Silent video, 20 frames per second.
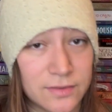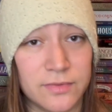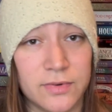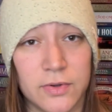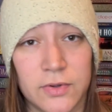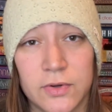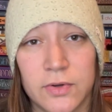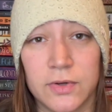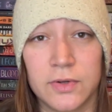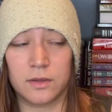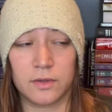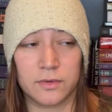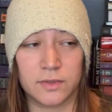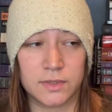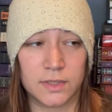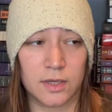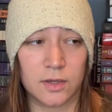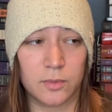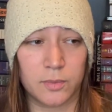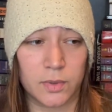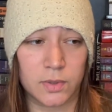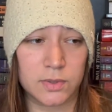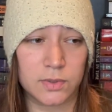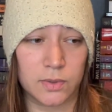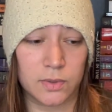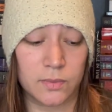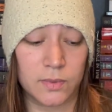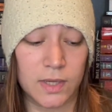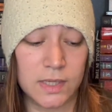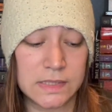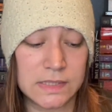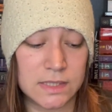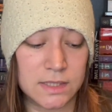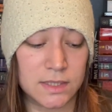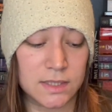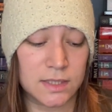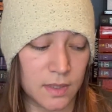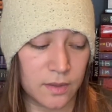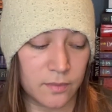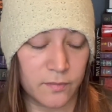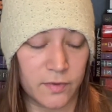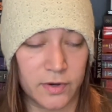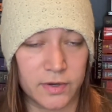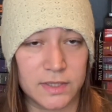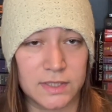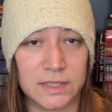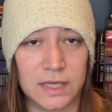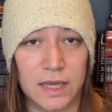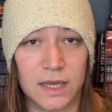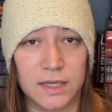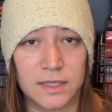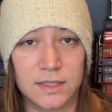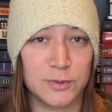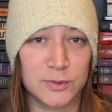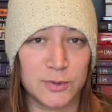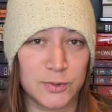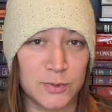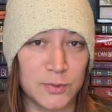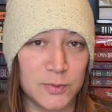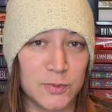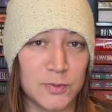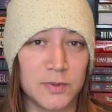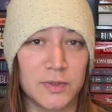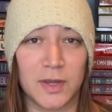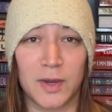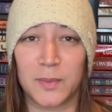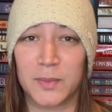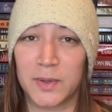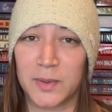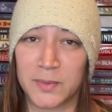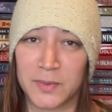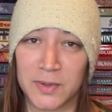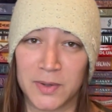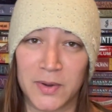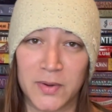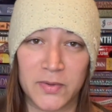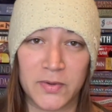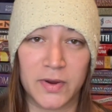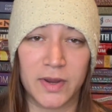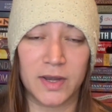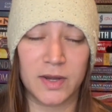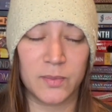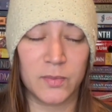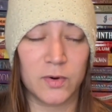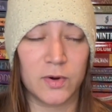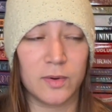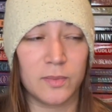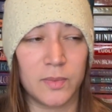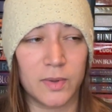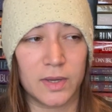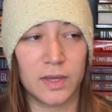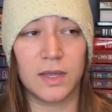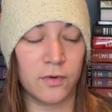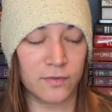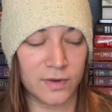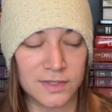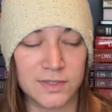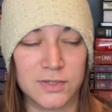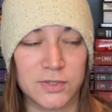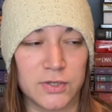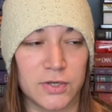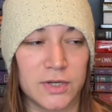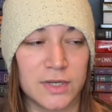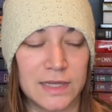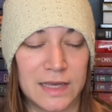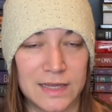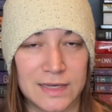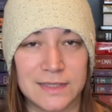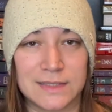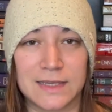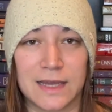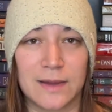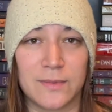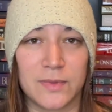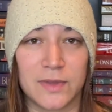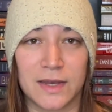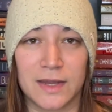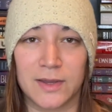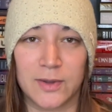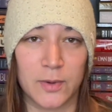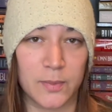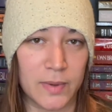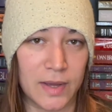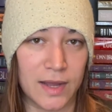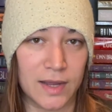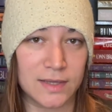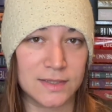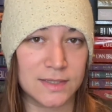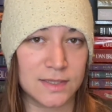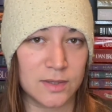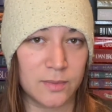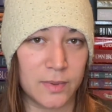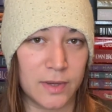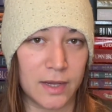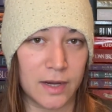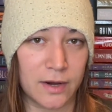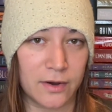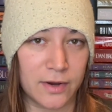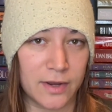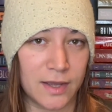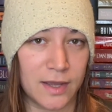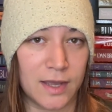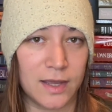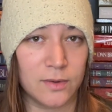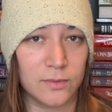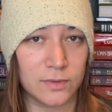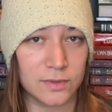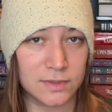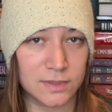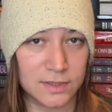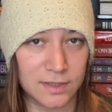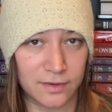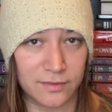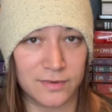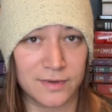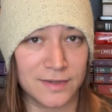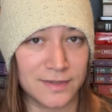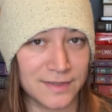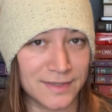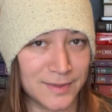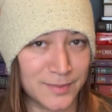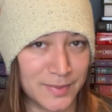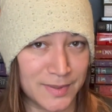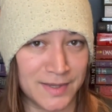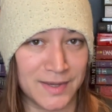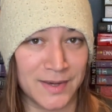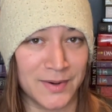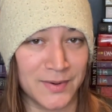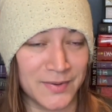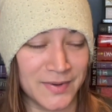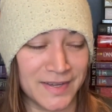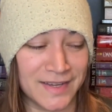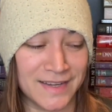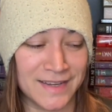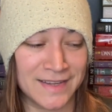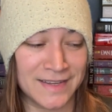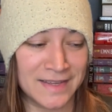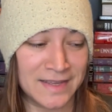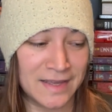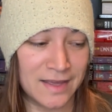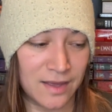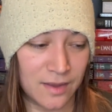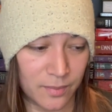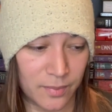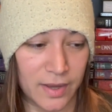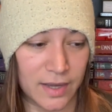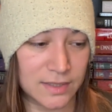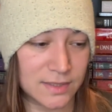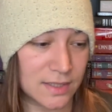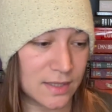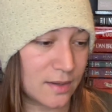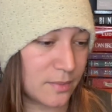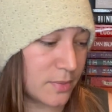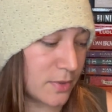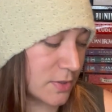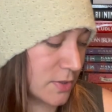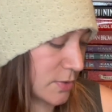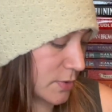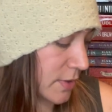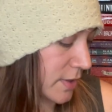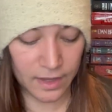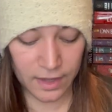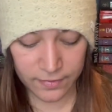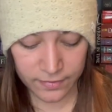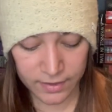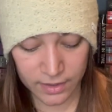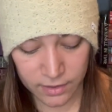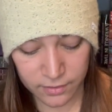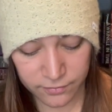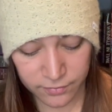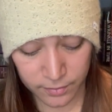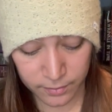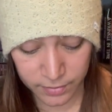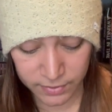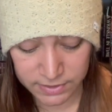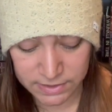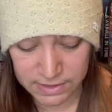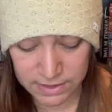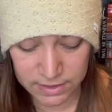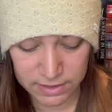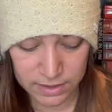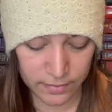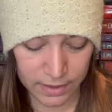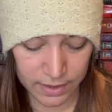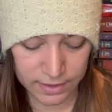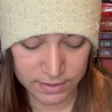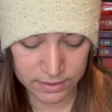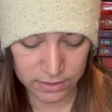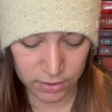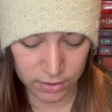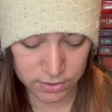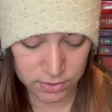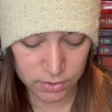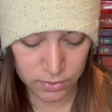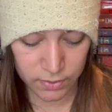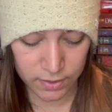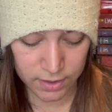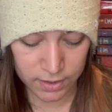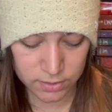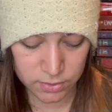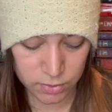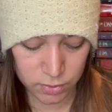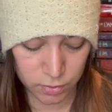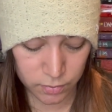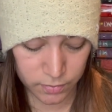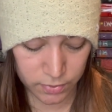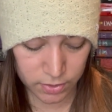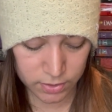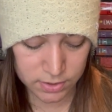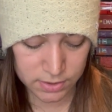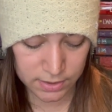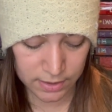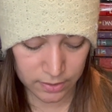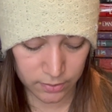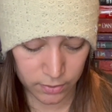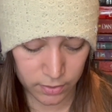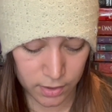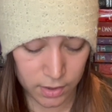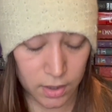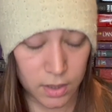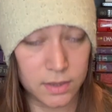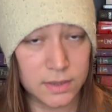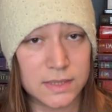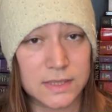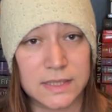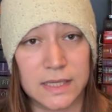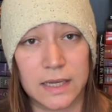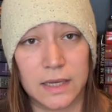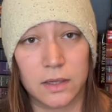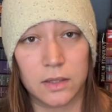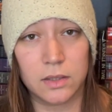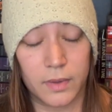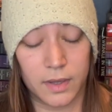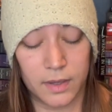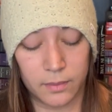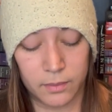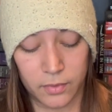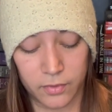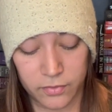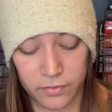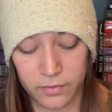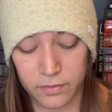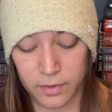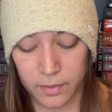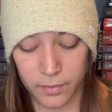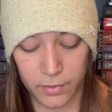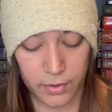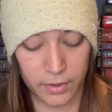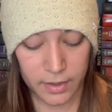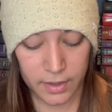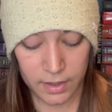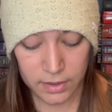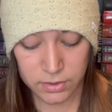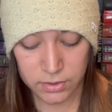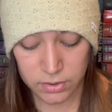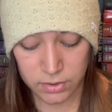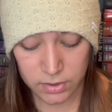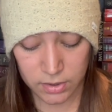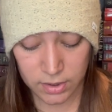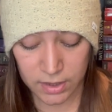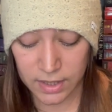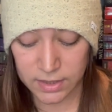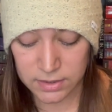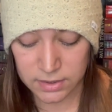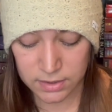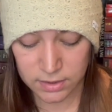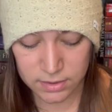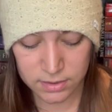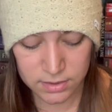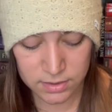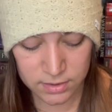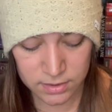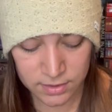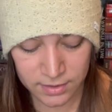for the Recycle Bookstore West. I'm very sad to not be able to go there anymore, but rest assured, anytime that I go back to the Bay Area, I will definitely be going back to that bookstore. And then from Books Inc., I also got 2 books that were on sale, and both of them are actually classics,